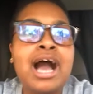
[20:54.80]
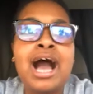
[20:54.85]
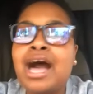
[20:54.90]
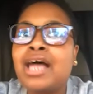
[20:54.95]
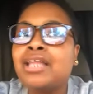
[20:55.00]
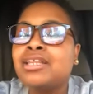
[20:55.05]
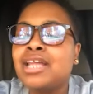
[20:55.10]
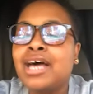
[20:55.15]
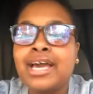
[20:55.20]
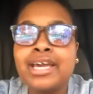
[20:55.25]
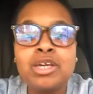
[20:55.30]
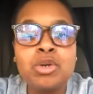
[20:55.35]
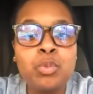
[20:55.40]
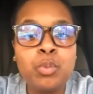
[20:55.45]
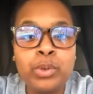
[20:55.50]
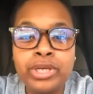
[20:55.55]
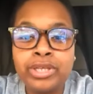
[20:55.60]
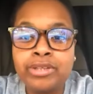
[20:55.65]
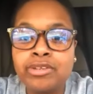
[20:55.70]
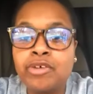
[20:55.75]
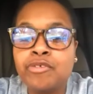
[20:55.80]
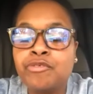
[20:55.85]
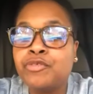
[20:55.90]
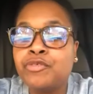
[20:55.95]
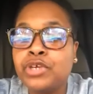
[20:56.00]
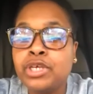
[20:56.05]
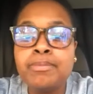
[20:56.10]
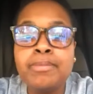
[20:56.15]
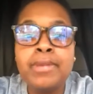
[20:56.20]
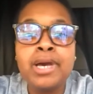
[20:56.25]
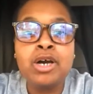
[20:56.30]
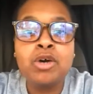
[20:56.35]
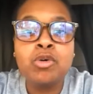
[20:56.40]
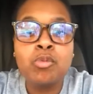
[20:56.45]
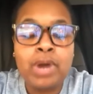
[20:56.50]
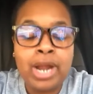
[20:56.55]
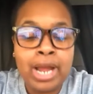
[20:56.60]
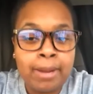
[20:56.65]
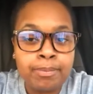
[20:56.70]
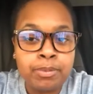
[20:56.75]
I like when the female
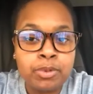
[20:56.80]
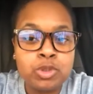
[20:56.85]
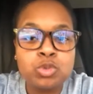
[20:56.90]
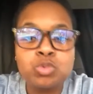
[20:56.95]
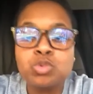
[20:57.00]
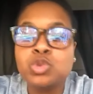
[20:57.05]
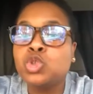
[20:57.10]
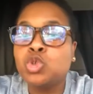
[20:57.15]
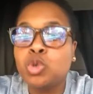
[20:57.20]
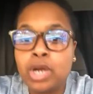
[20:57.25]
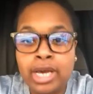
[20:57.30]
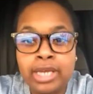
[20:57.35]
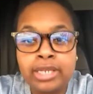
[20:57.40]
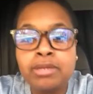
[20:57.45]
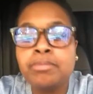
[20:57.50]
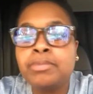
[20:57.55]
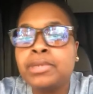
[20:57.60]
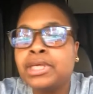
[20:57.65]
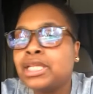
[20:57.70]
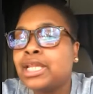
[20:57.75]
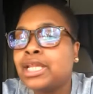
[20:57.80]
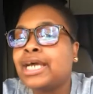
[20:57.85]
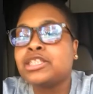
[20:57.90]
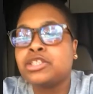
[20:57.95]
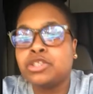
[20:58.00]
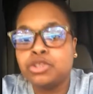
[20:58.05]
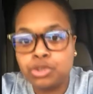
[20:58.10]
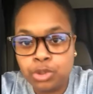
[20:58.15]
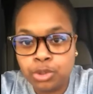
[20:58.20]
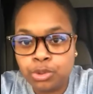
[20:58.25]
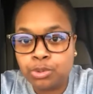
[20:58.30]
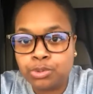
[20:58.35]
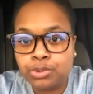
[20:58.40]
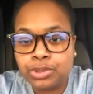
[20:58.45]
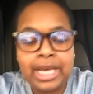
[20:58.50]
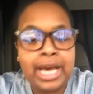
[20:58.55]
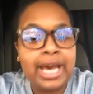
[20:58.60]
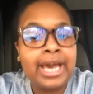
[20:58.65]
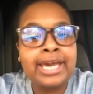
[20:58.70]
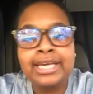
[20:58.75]
rappers were trying to be like the
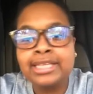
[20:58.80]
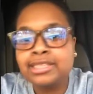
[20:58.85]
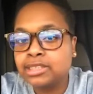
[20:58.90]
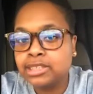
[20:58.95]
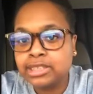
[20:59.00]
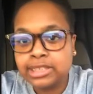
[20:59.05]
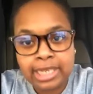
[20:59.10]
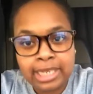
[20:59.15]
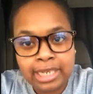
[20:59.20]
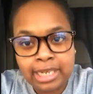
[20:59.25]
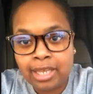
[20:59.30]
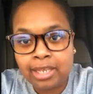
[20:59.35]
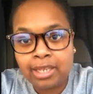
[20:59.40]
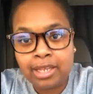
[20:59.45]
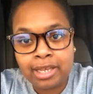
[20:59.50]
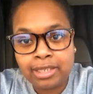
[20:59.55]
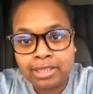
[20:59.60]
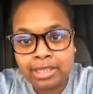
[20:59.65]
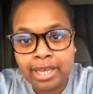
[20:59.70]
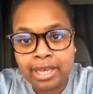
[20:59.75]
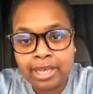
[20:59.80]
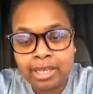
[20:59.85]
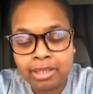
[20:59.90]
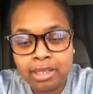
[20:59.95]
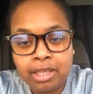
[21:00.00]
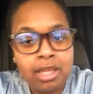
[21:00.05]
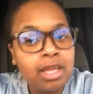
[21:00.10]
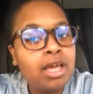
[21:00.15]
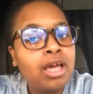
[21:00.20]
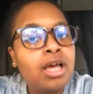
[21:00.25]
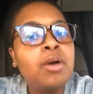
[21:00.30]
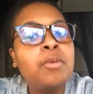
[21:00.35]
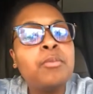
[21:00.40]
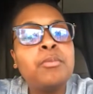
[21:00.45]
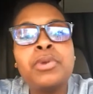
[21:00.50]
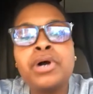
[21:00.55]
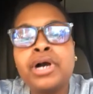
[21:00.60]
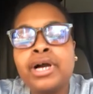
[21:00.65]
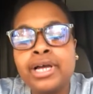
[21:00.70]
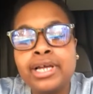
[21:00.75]
dudes. I hate to say that like that,
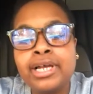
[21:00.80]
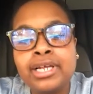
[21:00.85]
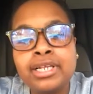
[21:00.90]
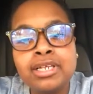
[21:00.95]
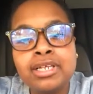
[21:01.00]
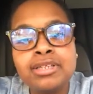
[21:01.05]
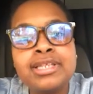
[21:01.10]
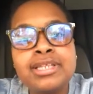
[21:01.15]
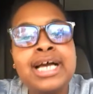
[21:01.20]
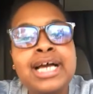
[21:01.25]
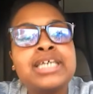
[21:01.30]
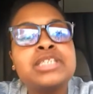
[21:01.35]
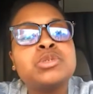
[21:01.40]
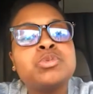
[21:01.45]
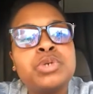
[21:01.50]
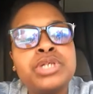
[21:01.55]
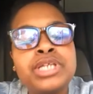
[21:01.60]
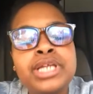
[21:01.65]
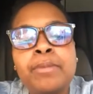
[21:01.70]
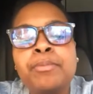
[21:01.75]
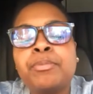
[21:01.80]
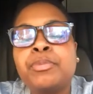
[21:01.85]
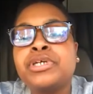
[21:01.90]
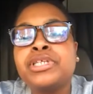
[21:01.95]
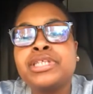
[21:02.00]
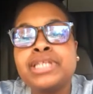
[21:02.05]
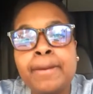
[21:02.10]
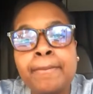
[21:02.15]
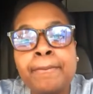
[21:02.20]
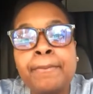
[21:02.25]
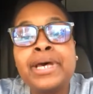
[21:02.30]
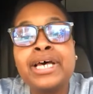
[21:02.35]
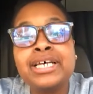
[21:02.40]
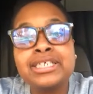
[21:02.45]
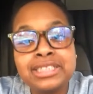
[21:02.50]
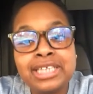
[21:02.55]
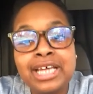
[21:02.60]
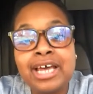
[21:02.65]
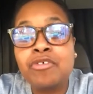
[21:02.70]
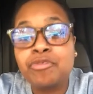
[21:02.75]
but that's when they put their
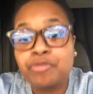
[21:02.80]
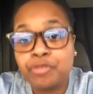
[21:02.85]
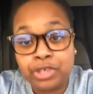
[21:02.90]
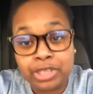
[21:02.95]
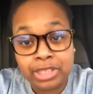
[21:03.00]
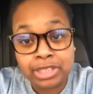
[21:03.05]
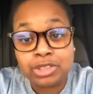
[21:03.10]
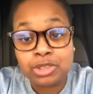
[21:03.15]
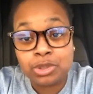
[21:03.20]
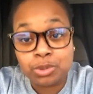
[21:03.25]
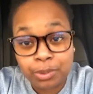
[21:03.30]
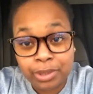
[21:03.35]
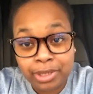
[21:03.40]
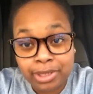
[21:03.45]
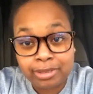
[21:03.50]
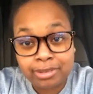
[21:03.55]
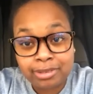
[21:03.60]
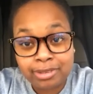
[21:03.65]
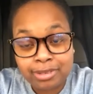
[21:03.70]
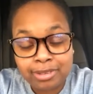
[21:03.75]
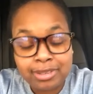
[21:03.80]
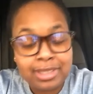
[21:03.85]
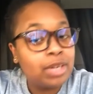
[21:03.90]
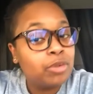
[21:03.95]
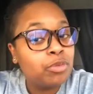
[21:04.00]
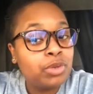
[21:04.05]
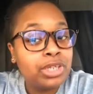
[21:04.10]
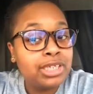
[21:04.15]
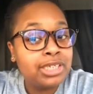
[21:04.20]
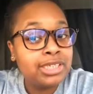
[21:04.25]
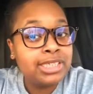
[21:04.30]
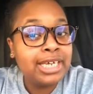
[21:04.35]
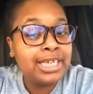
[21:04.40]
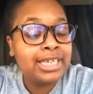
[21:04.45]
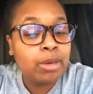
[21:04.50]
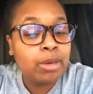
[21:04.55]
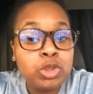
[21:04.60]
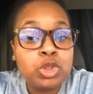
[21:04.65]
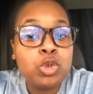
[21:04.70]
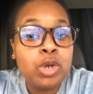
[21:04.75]
best effort into it. They really did. They
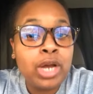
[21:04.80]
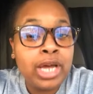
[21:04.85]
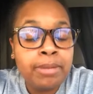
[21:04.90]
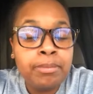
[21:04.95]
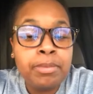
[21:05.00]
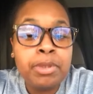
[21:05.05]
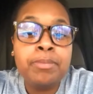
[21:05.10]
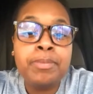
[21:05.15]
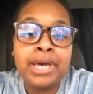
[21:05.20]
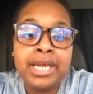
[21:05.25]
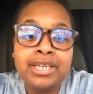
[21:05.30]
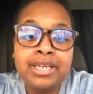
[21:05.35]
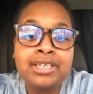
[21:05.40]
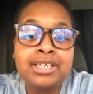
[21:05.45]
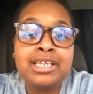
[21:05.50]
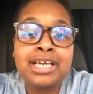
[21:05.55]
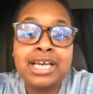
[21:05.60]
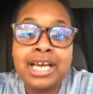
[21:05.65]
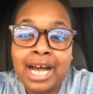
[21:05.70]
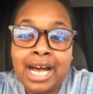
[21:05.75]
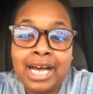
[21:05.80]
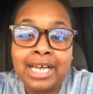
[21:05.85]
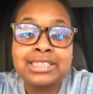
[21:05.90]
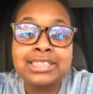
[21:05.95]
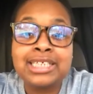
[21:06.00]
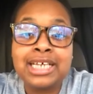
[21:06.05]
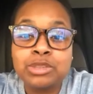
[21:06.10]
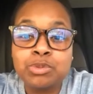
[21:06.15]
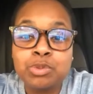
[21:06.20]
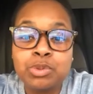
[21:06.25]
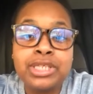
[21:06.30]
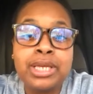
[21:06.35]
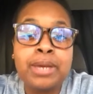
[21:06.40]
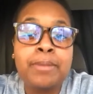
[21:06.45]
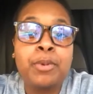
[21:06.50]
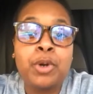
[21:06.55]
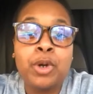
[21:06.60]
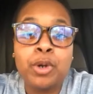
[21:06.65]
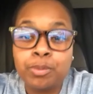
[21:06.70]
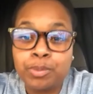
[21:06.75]
trying to be better than the guys. That's what their
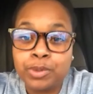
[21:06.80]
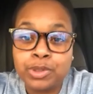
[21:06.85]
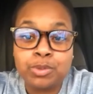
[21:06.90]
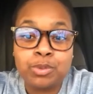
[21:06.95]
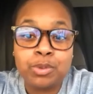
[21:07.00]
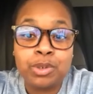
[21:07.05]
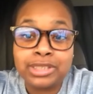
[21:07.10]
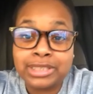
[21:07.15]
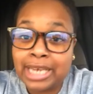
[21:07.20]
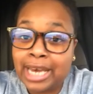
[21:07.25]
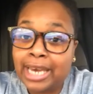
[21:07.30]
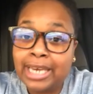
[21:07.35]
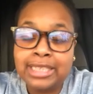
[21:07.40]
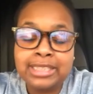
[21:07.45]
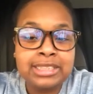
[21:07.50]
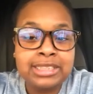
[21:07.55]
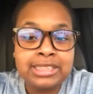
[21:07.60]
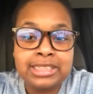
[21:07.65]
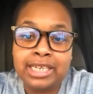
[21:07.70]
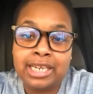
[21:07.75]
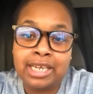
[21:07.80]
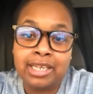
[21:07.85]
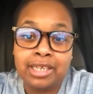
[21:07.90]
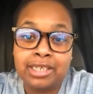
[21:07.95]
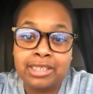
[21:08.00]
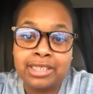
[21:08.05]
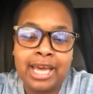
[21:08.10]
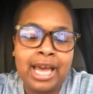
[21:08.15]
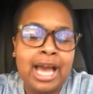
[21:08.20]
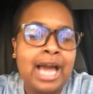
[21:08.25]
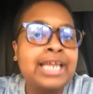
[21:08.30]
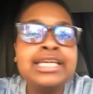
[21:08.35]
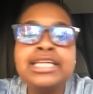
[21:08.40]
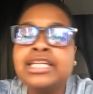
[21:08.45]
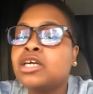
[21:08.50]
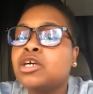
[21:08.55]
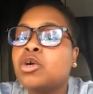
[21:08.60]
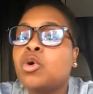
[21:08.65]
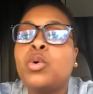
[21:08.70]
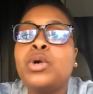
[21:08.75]
purpose was. I hate to well, say look, that like that. I need
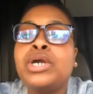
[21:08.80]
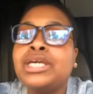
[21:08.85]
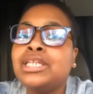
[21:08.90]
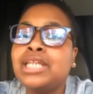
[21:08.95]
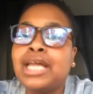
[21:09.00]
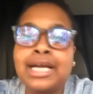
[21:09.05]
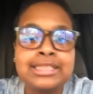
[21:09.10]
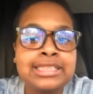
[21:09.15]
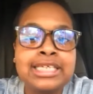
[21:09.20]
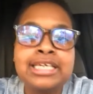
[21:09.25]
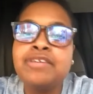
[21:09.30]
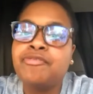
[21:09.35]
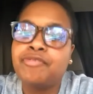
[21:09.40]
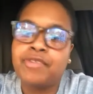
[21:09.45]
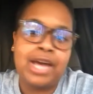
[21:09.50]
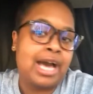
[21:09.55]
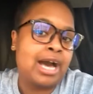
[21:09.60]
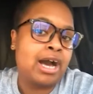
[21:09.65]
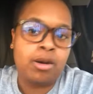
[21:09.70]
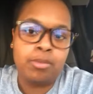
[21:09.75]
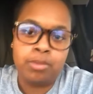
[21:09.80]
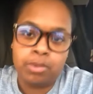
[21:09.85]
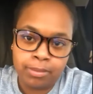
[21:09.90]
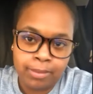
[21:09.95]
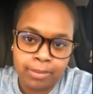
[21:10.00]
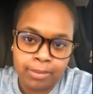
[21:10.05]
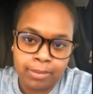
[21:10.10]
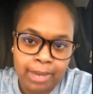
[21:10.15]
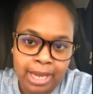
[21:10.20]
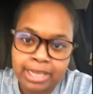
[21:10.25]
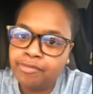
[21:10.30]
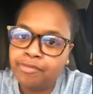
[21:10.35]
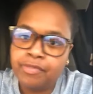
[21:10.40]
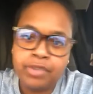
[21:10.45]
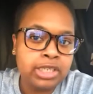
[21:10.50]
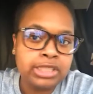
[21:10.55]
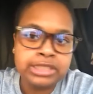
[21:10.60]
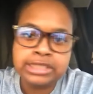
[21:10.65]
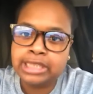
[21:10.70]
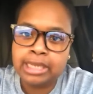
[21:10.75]
look, a Queen Latifah album. Look, I need for
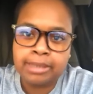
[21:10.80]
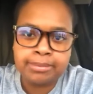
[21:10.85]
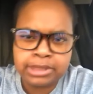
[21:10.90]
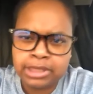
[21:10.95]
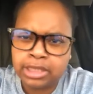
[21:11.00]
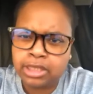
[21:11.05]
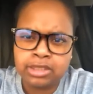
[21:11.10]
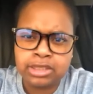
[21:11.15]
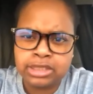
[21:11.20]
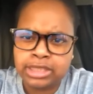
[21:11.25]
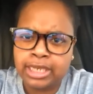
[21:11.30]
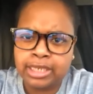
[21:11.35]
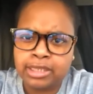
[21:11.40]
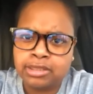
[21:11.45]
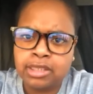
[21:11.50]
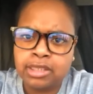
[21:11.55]
her to stop singing jazz.